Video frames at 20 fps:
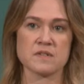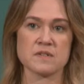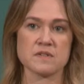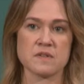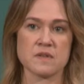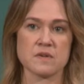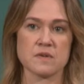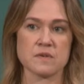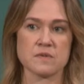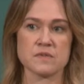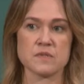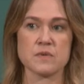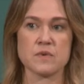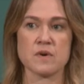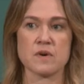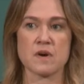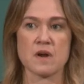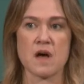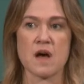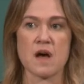to those who
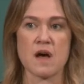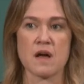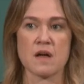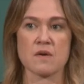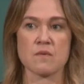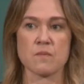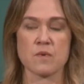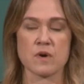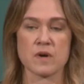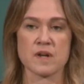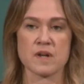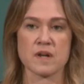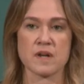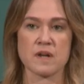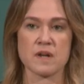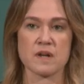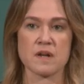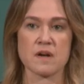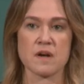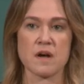are not
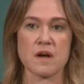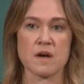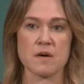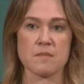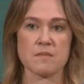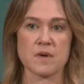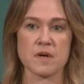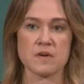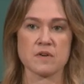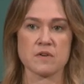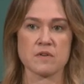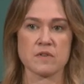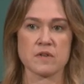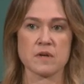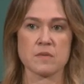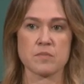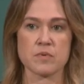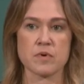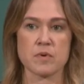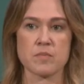working under
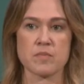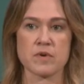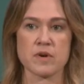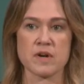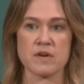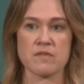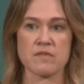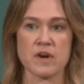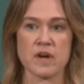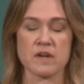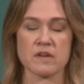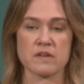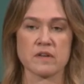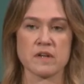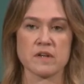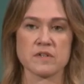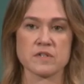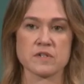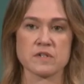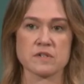the appropriate
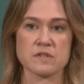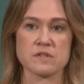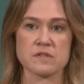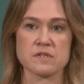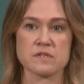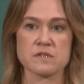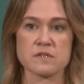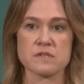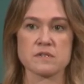regulations.